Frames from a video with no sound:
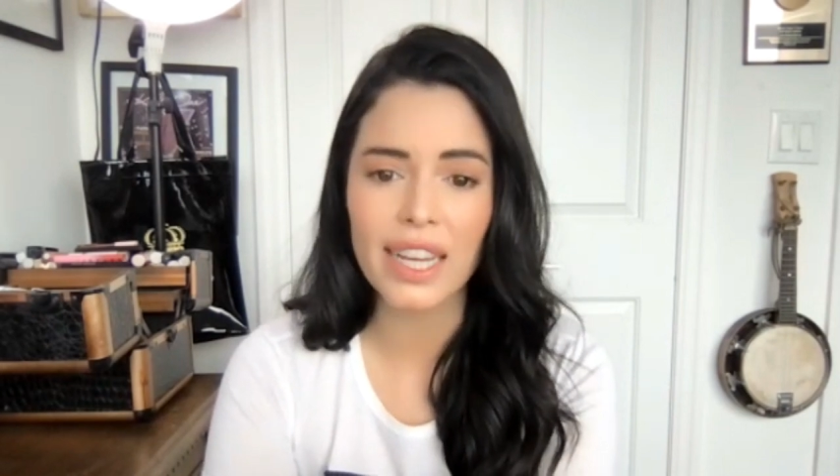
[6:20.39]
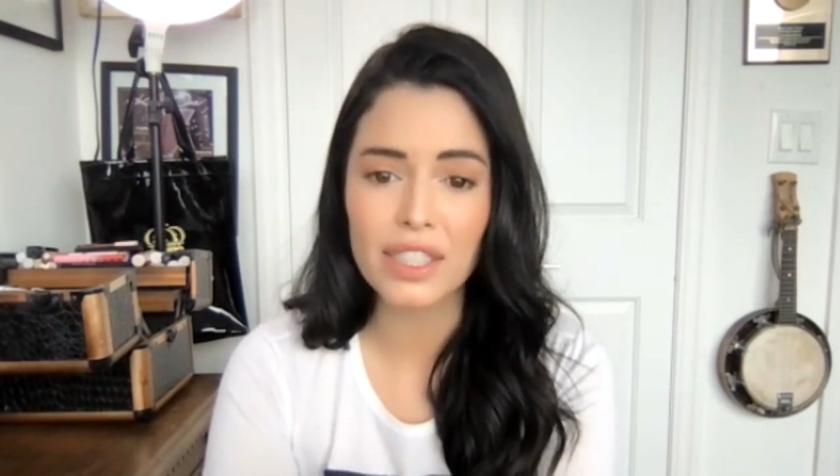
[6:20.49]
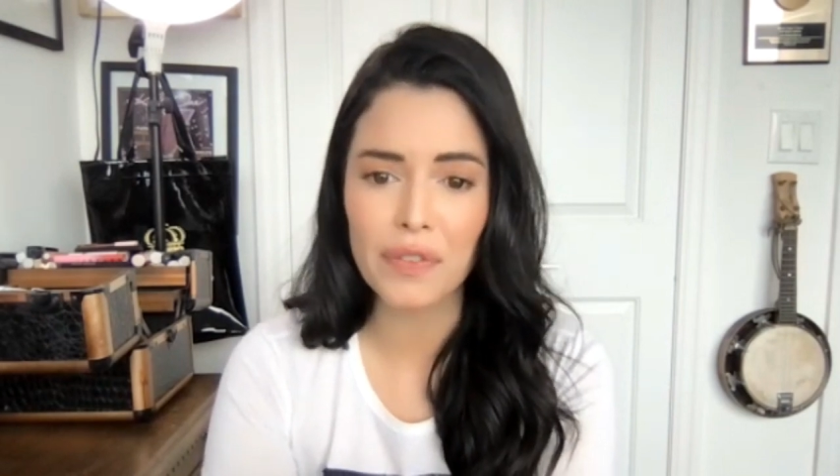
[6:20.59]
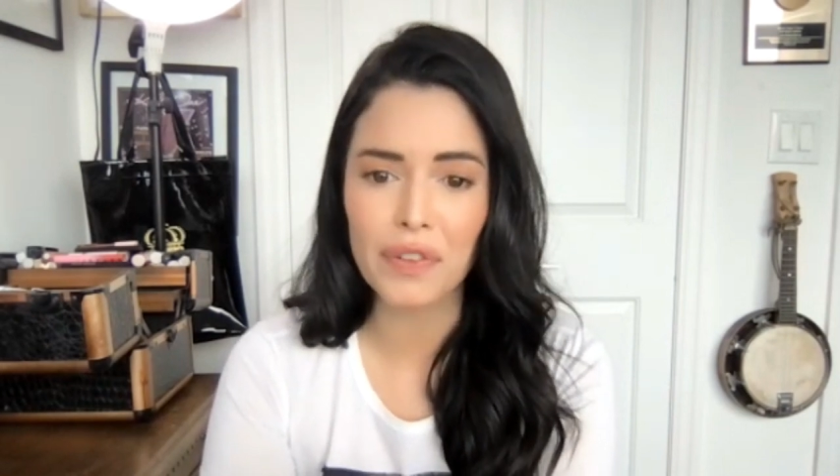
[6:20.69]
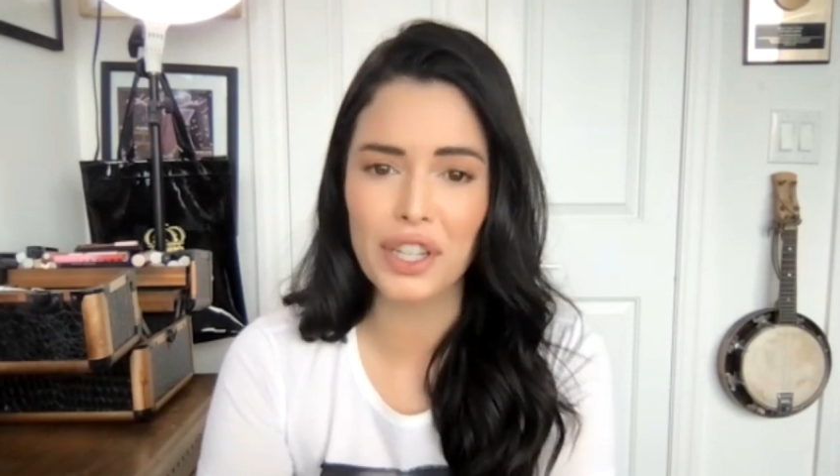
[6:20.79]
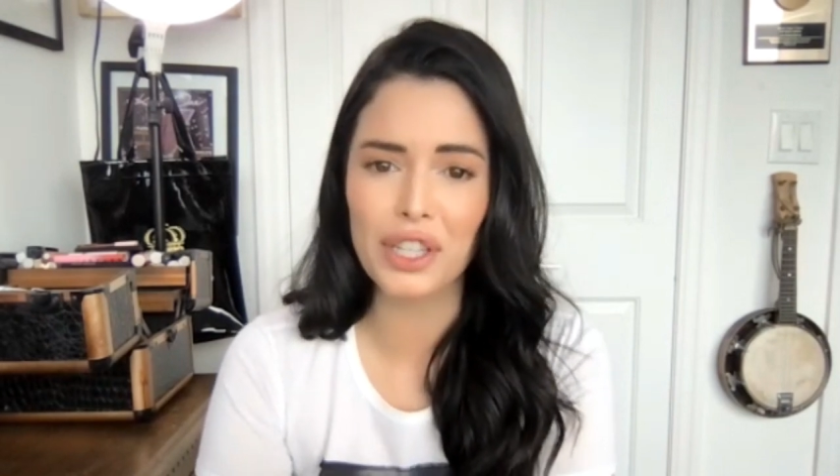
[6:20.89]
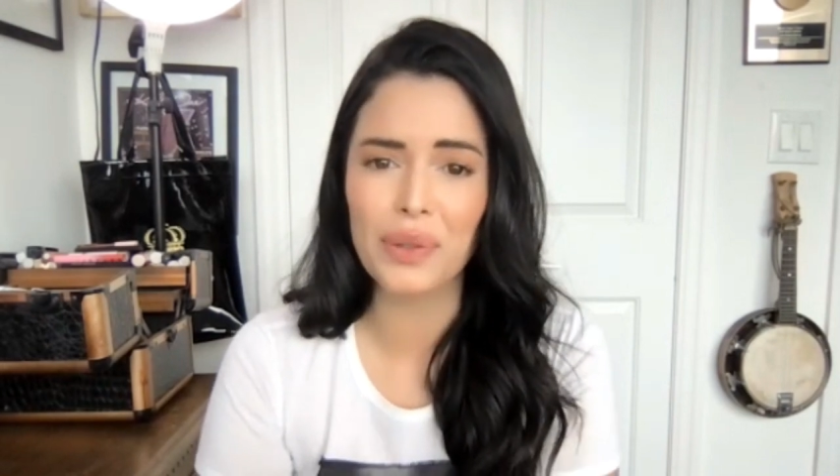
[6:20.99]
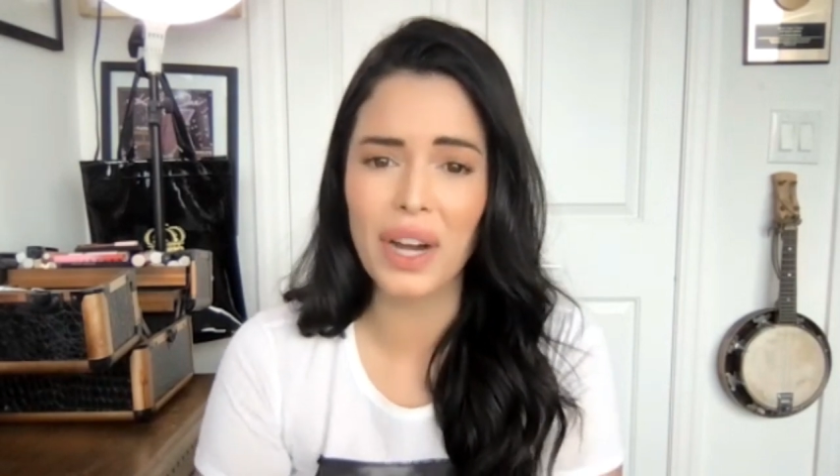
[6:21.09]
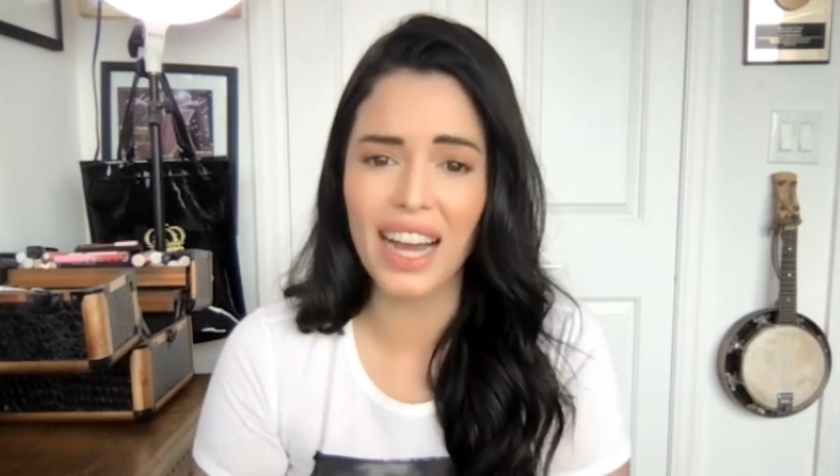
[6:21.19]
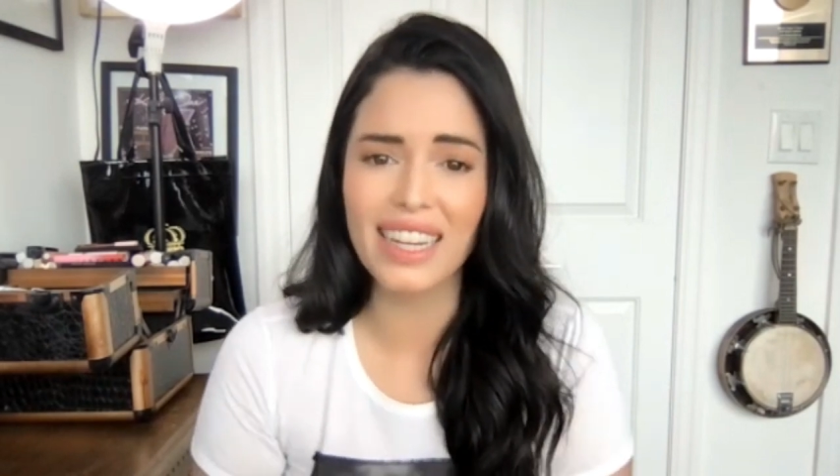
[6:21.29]
except for
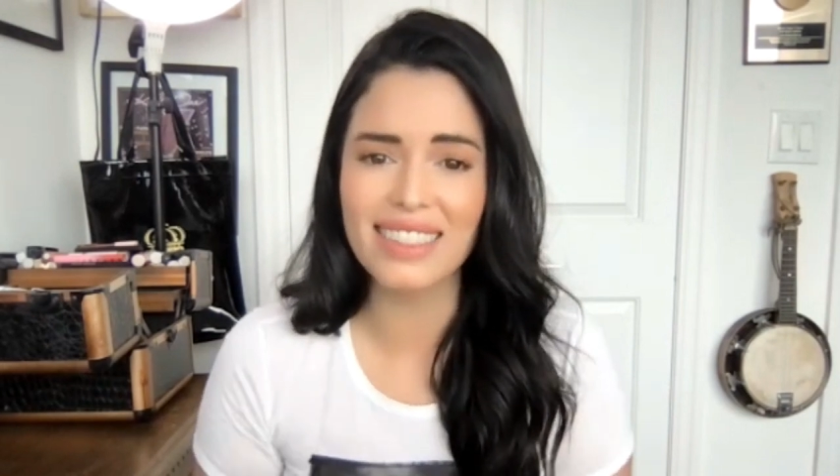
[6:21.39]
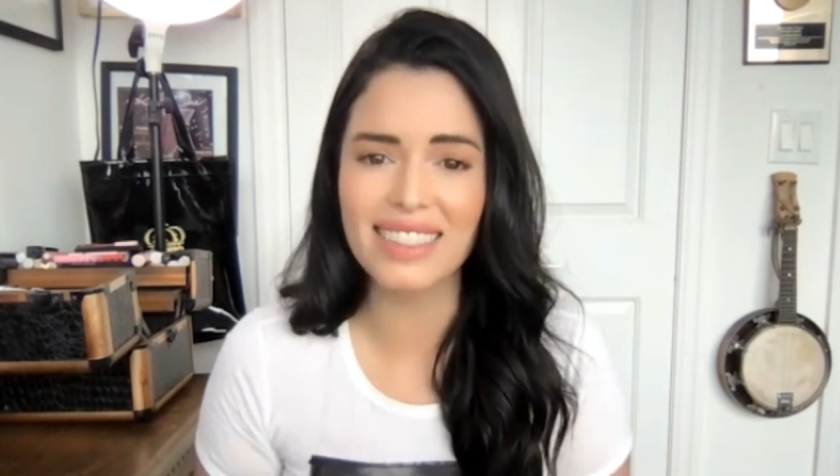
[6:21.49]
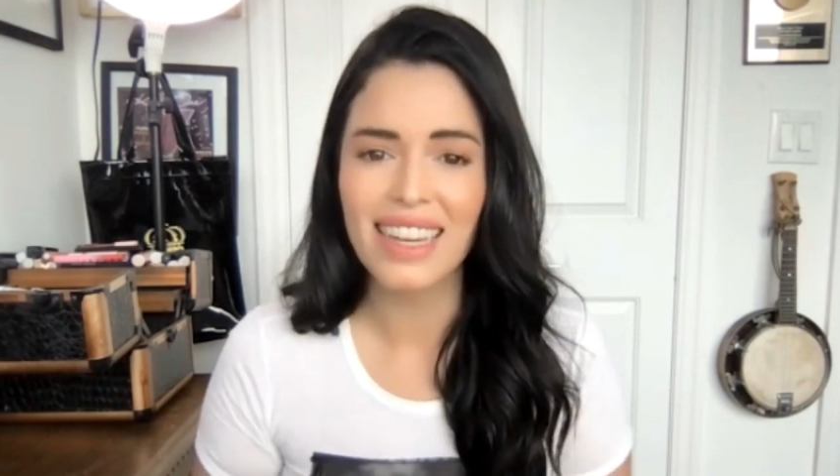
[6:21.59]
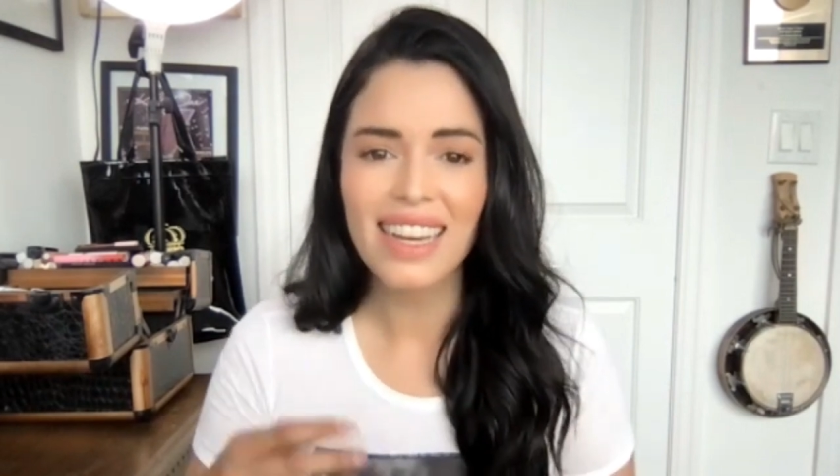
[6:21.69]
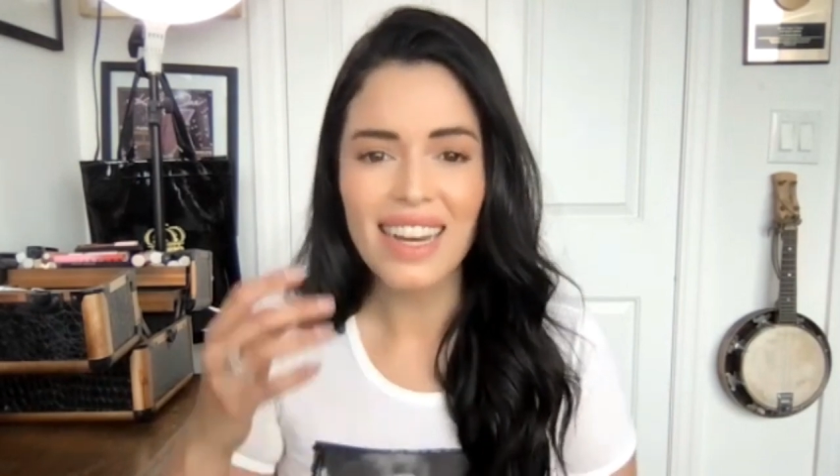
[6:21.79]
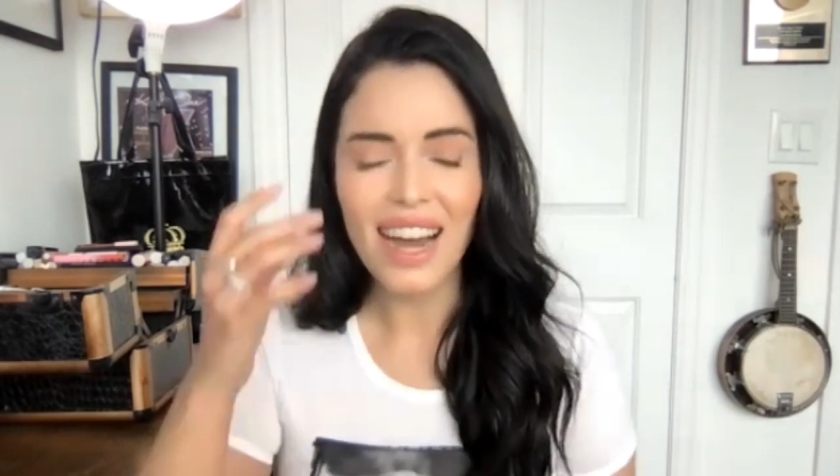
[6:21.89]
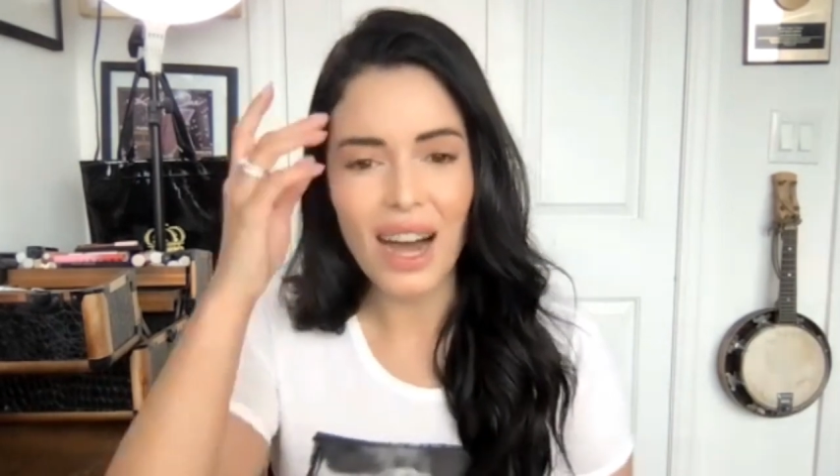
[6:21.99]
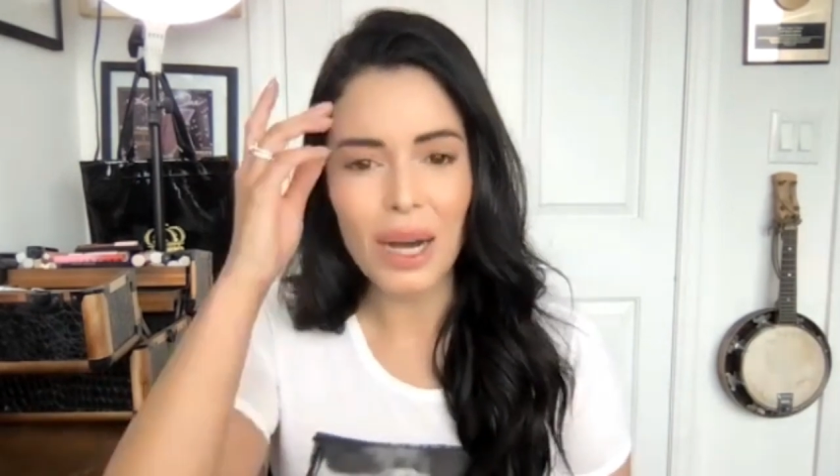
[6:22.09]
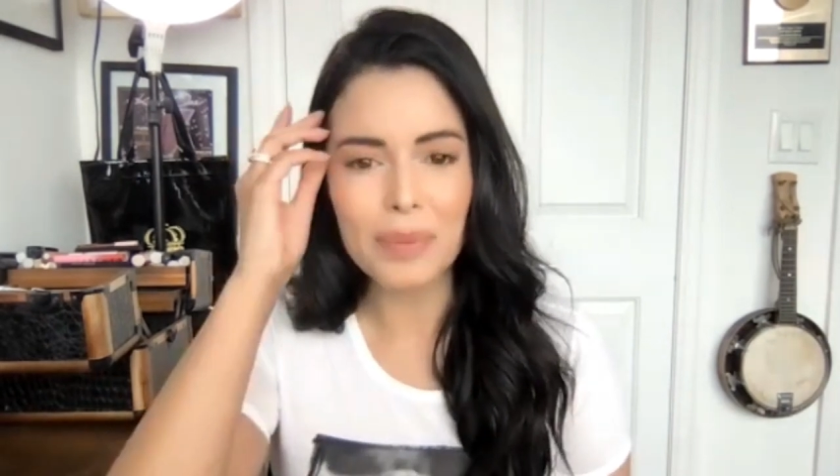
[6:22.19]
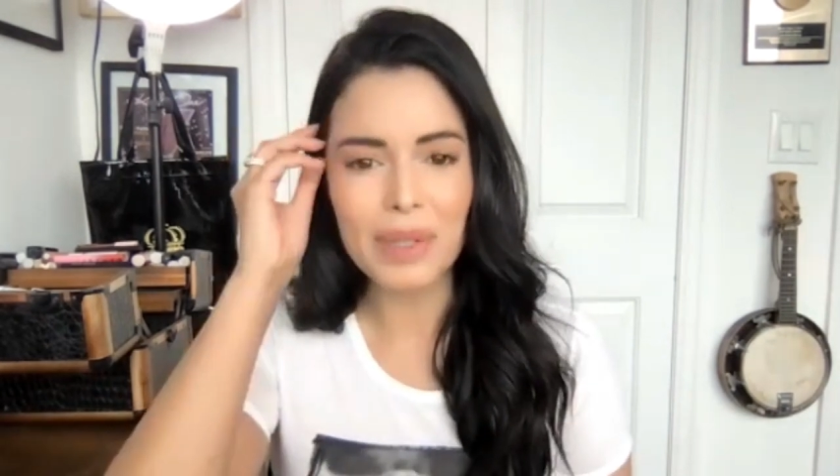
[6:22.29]
you guys
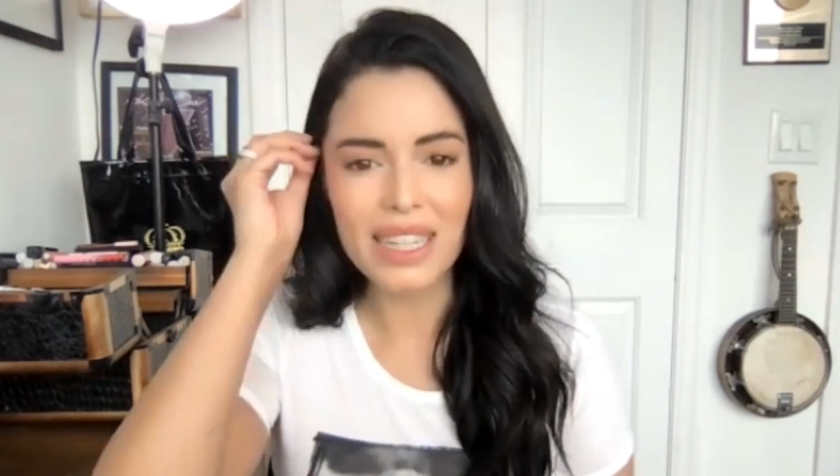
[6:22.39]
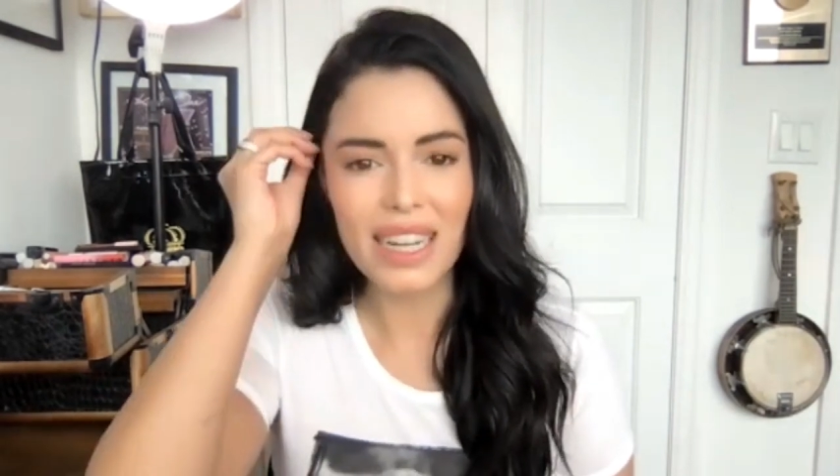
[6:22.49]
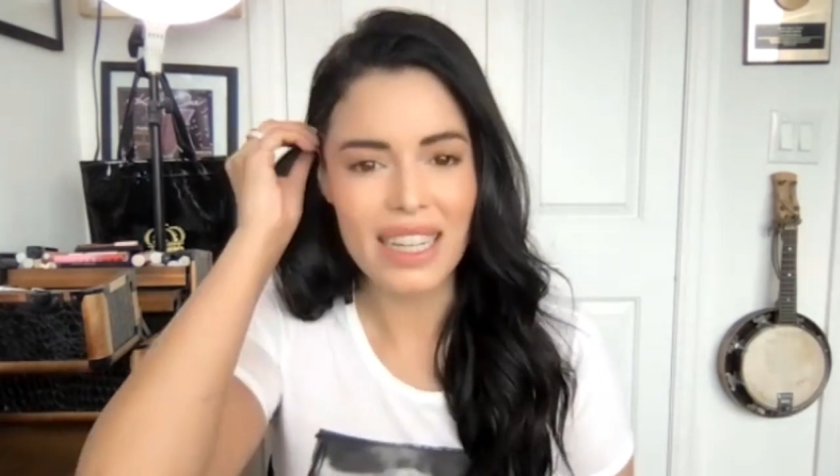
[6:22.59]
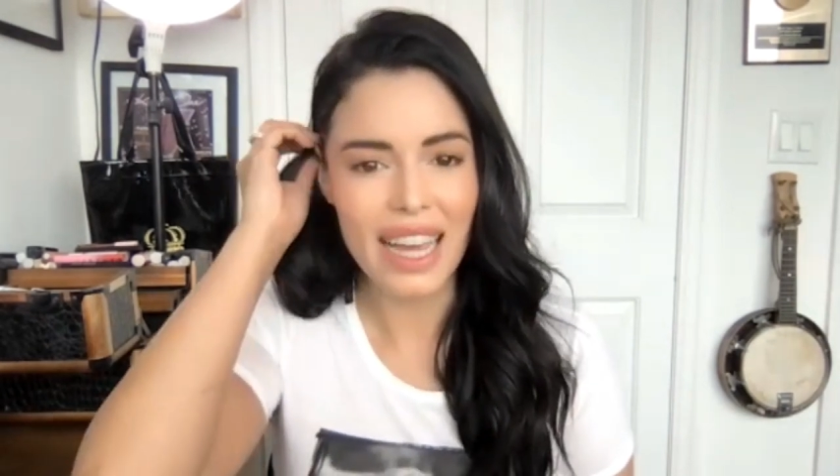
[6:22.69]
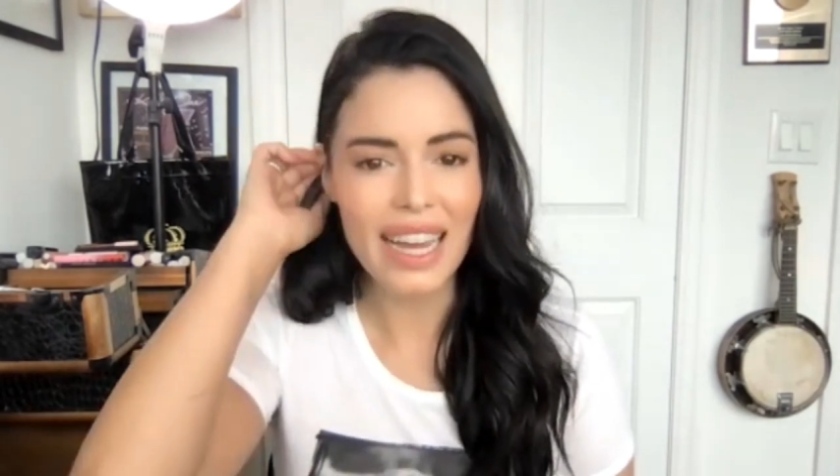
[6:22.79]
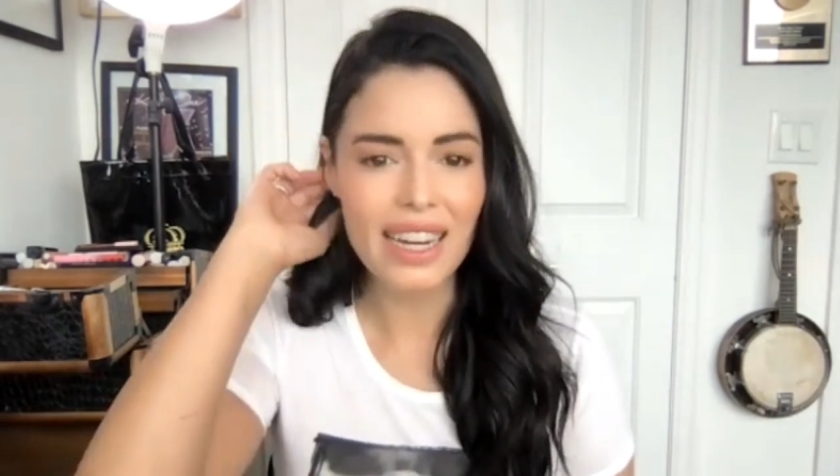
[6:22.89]
in LA.